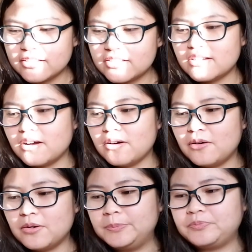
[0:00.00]

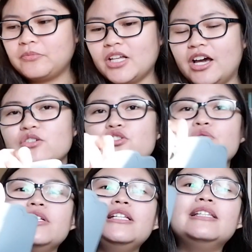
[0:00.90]
So I
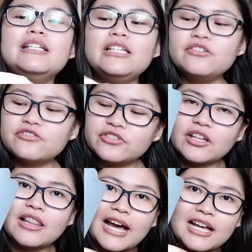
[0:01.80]
usually leave
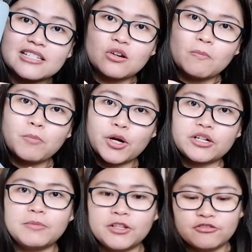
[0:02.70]
the last
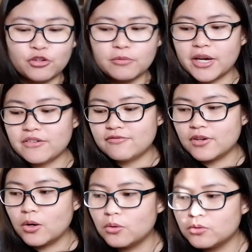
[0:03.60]
compartment for my
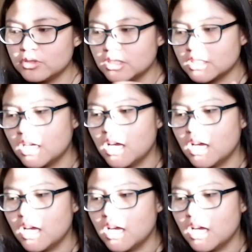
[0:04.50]
phones.